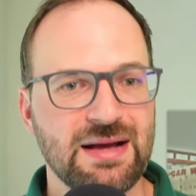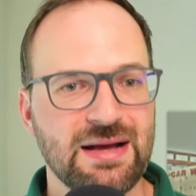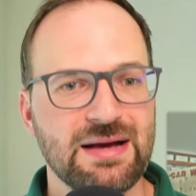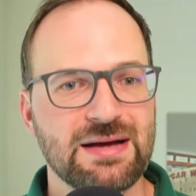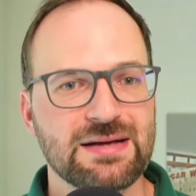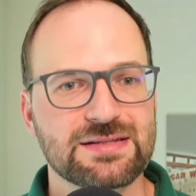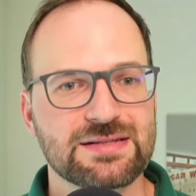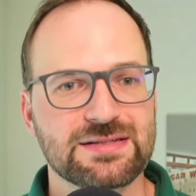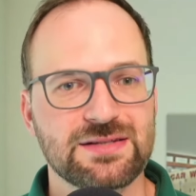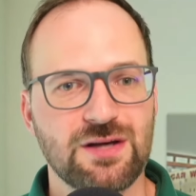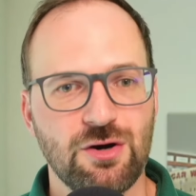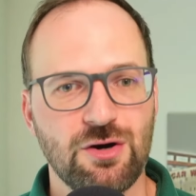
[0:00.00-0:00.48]

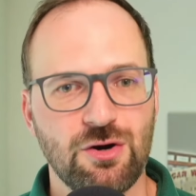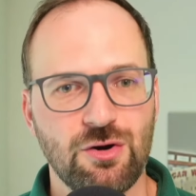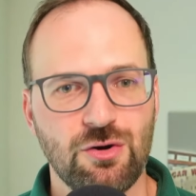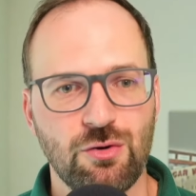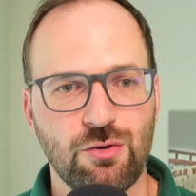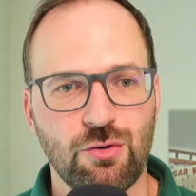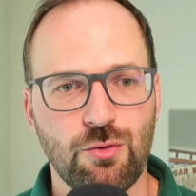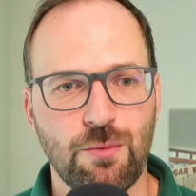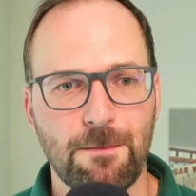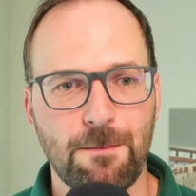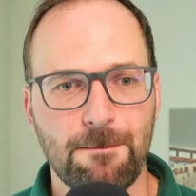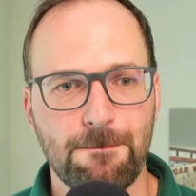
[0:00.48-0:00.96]

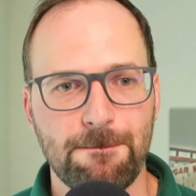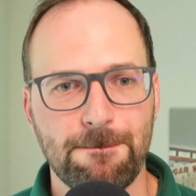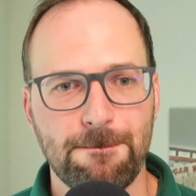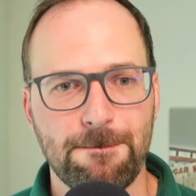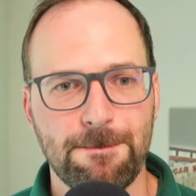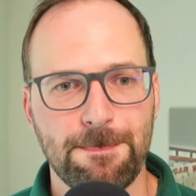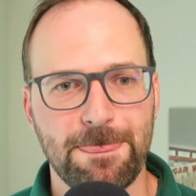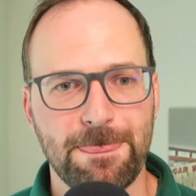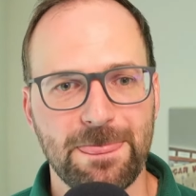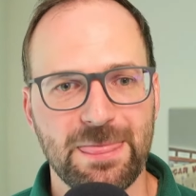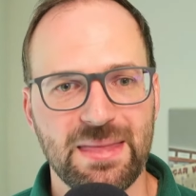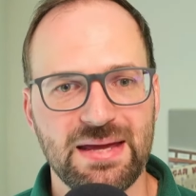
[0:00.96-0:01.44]
So
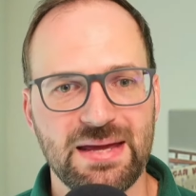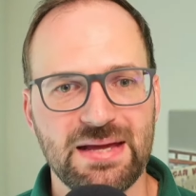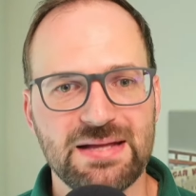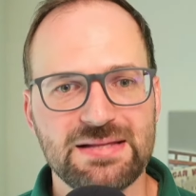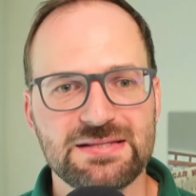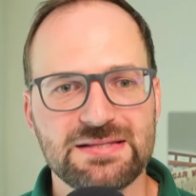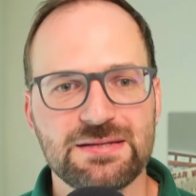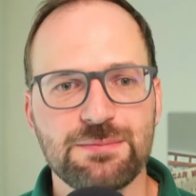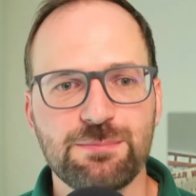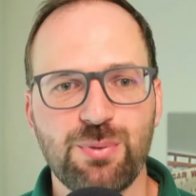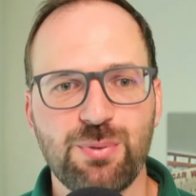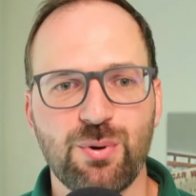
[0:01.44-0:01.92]
it's
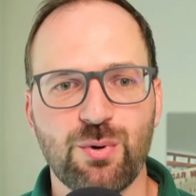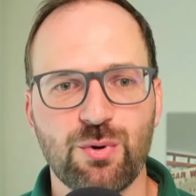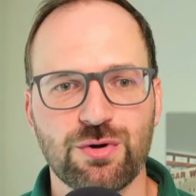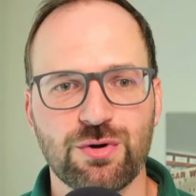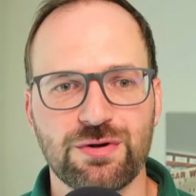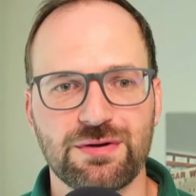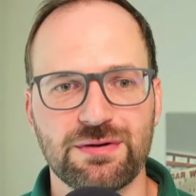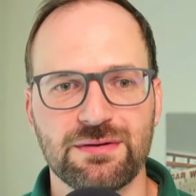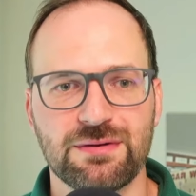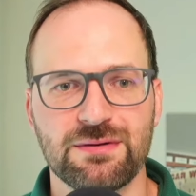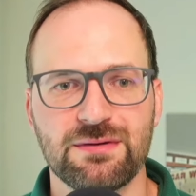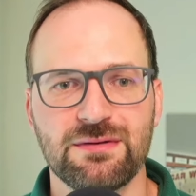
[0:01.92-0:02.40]

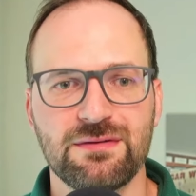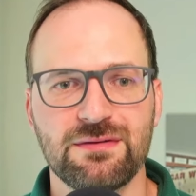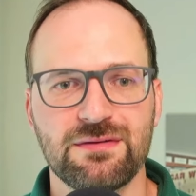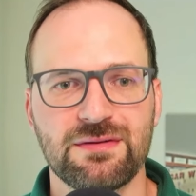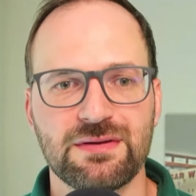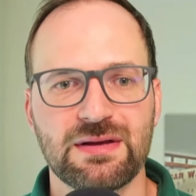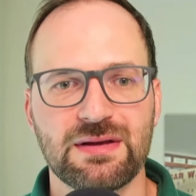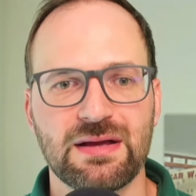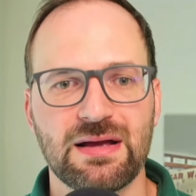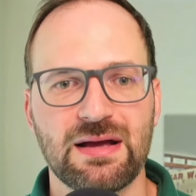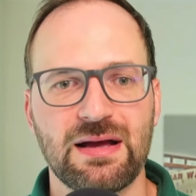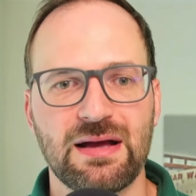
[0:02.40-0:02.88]
important
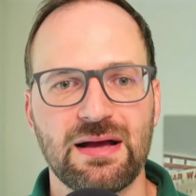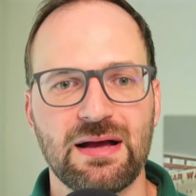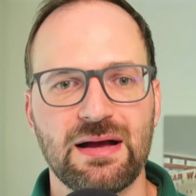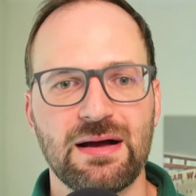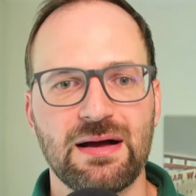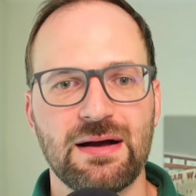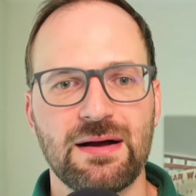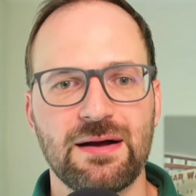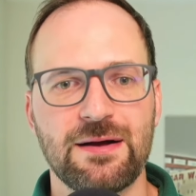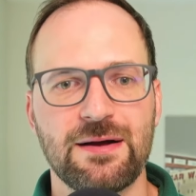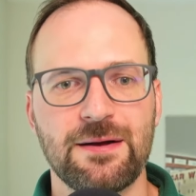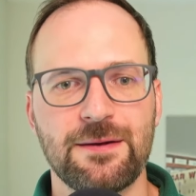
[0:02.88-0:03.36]

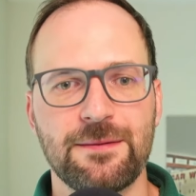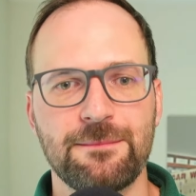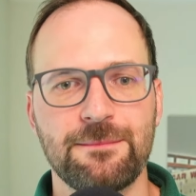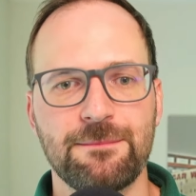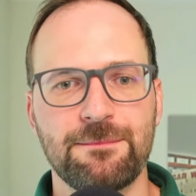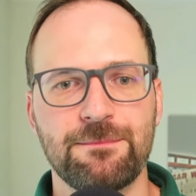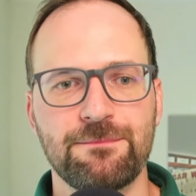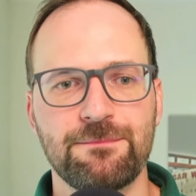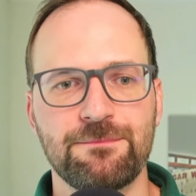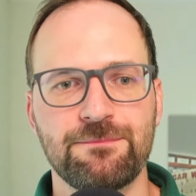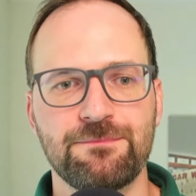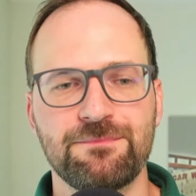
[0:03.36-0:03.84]

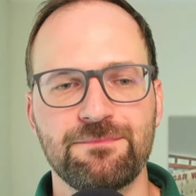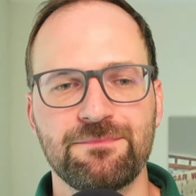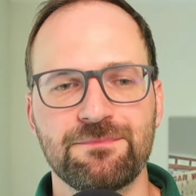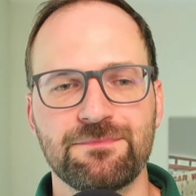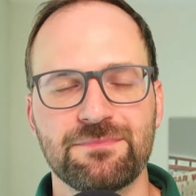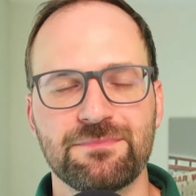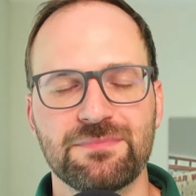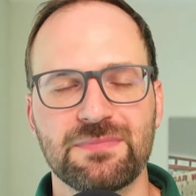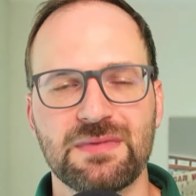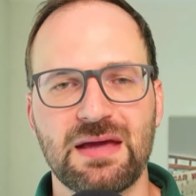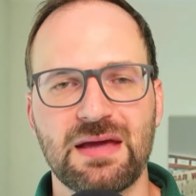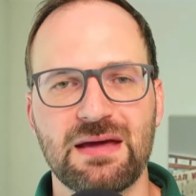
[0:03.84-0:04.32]
um,
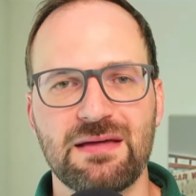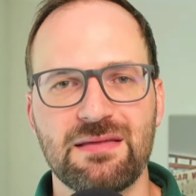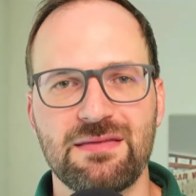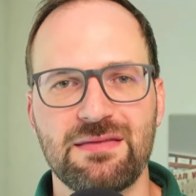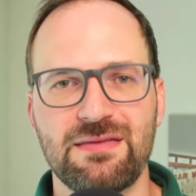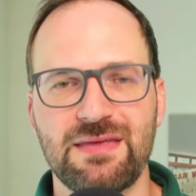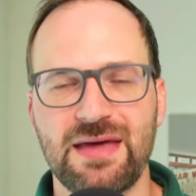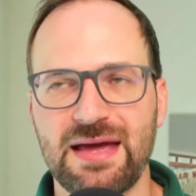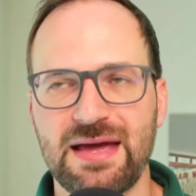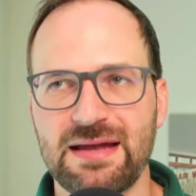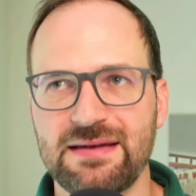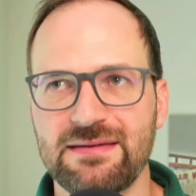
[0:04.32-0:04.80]

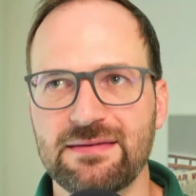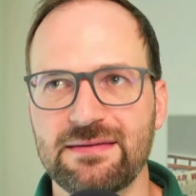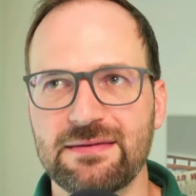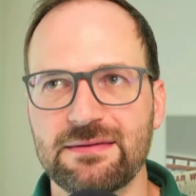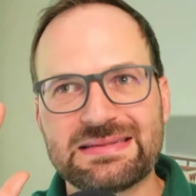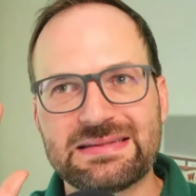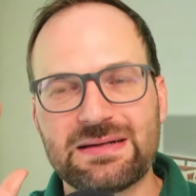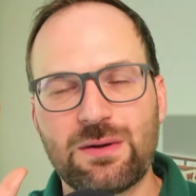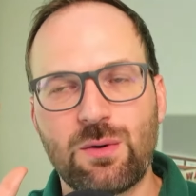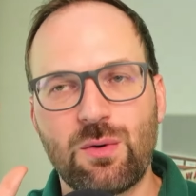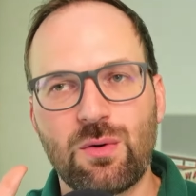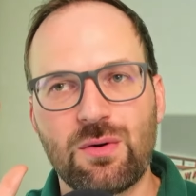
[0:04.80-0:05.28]
that
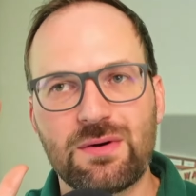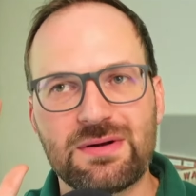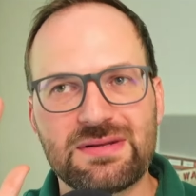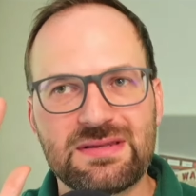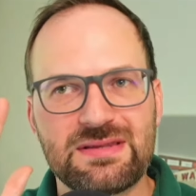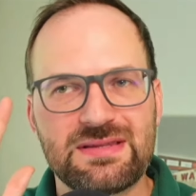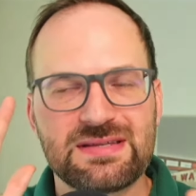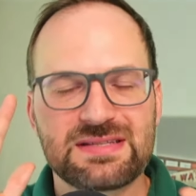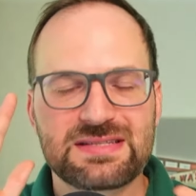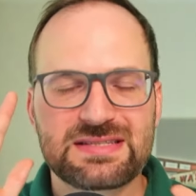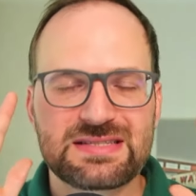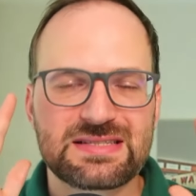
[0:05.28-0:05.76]

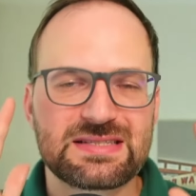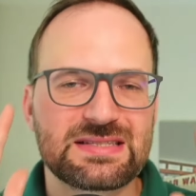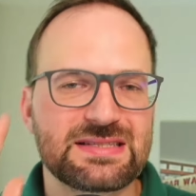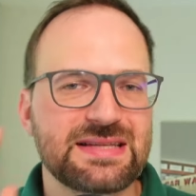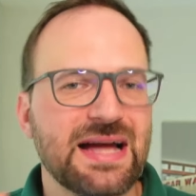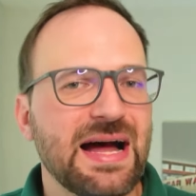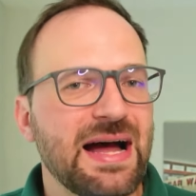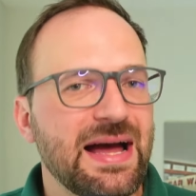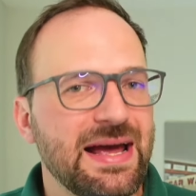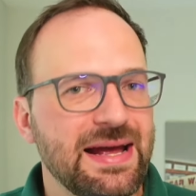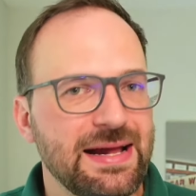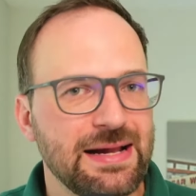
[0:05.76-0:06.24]
the
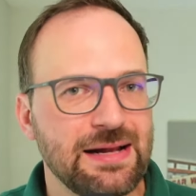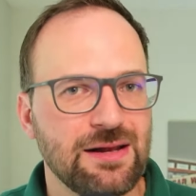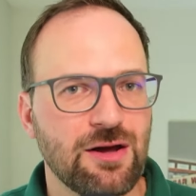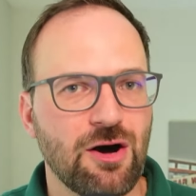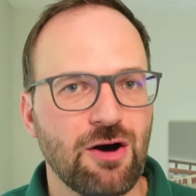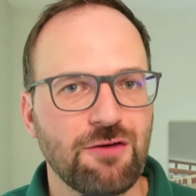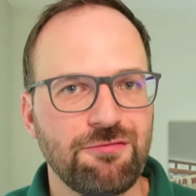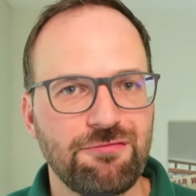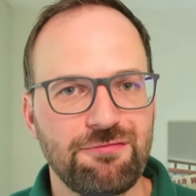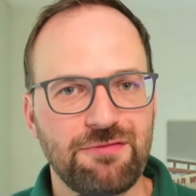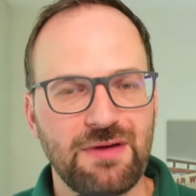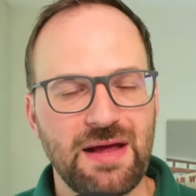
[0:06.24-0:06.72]
style
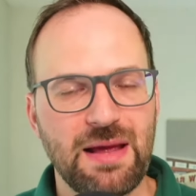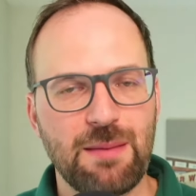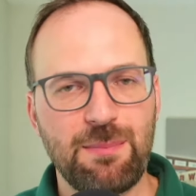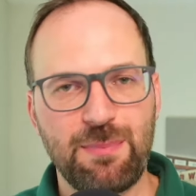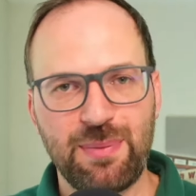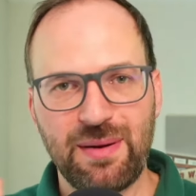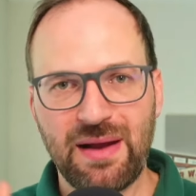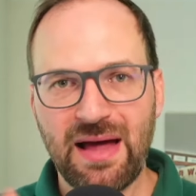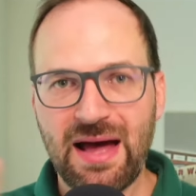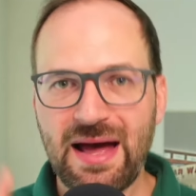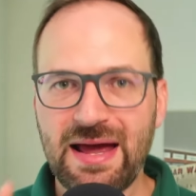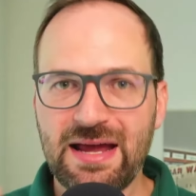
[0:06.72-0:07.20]
of
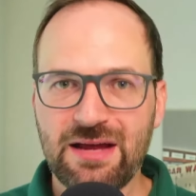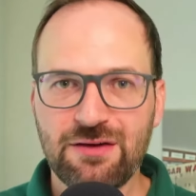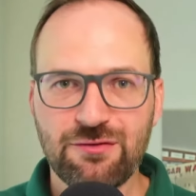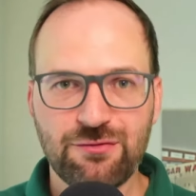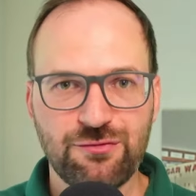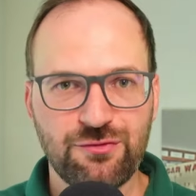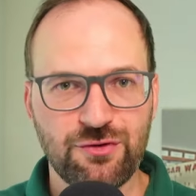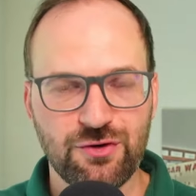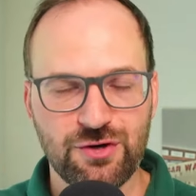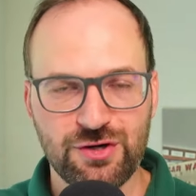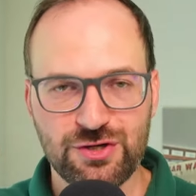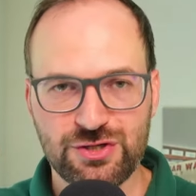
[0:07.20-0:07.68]
applying
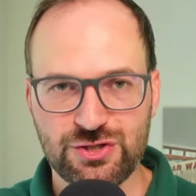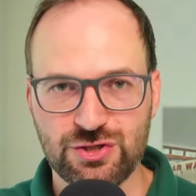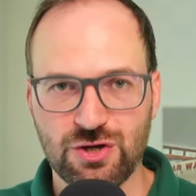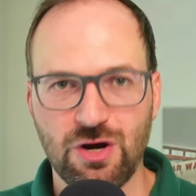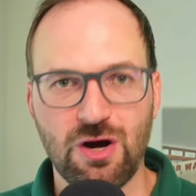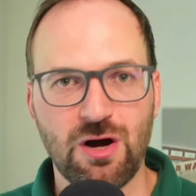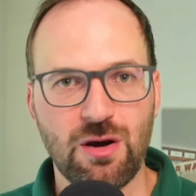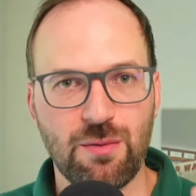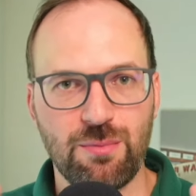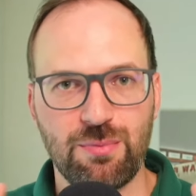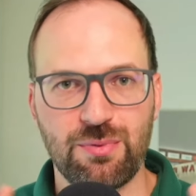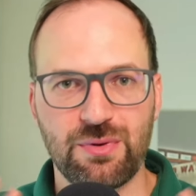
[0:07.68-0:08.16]
for a
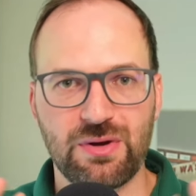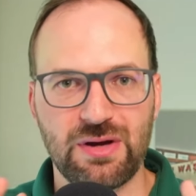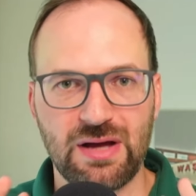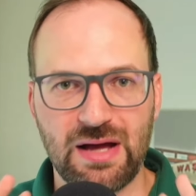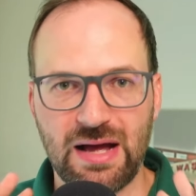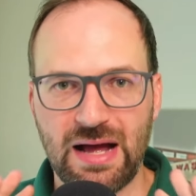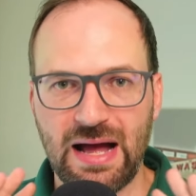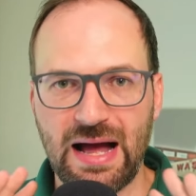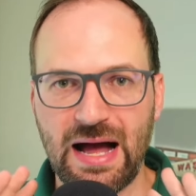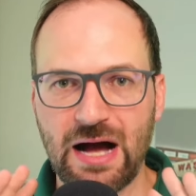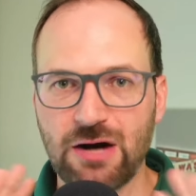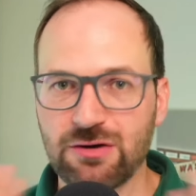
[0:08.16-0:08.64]
job
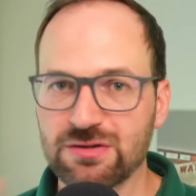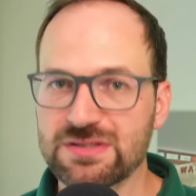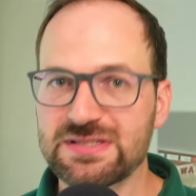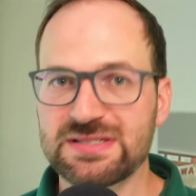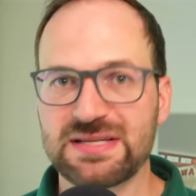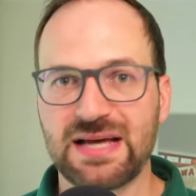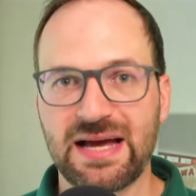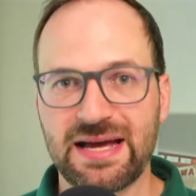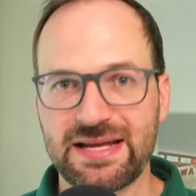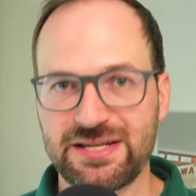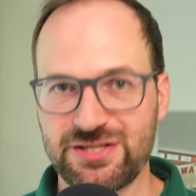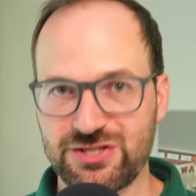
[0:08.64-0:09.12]

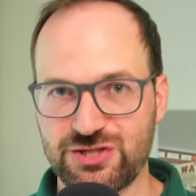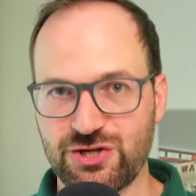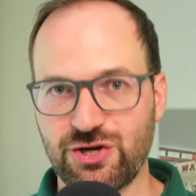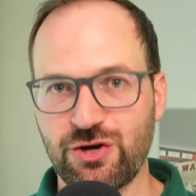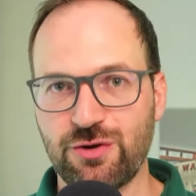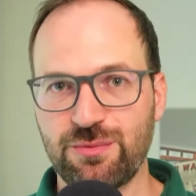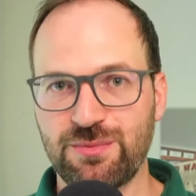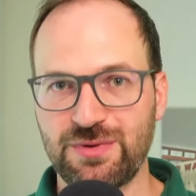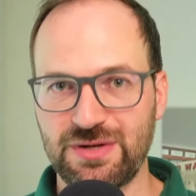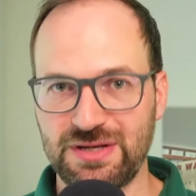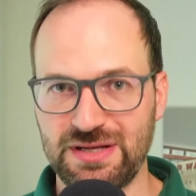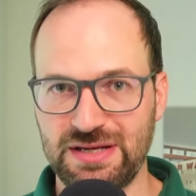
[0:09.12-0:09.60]
outside
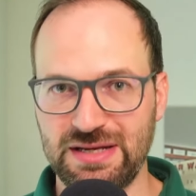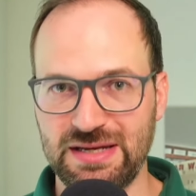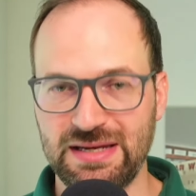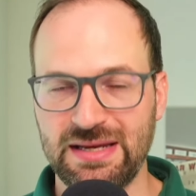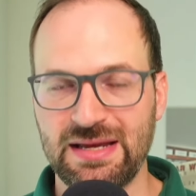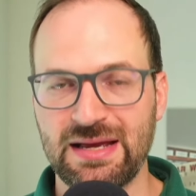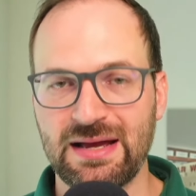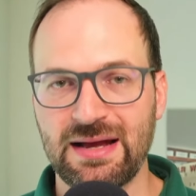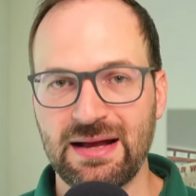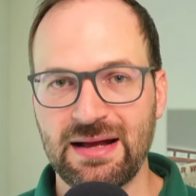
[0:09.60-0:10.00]
Germany